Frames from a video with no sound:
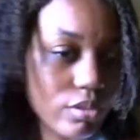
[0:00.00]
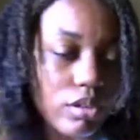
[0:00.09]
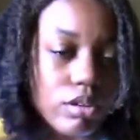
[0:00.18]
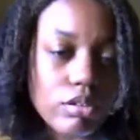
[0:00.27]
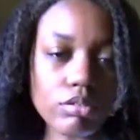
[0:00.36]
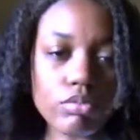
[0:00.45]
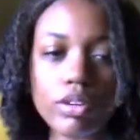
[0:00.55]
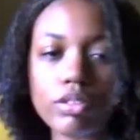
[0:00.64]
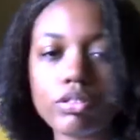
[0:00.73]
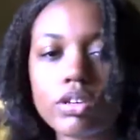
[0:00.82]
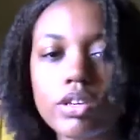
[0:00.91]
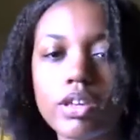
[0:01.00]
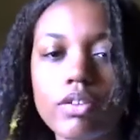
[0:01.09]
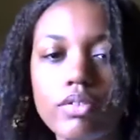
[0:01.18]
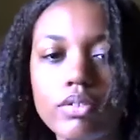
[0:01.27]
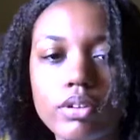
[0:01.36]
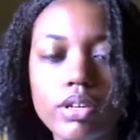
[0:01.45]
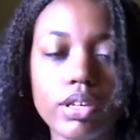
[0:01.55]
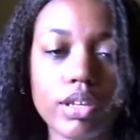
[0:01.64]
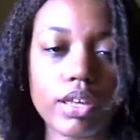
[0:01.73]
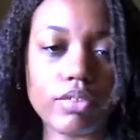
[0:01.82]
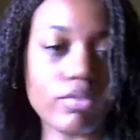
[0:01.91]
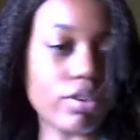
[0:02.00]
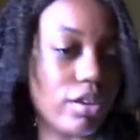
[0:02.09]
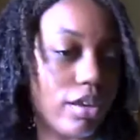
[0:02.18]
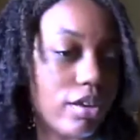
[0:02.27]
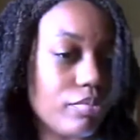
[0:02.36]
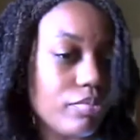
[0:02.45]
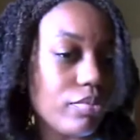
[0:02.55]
And this is what it's looking like right now.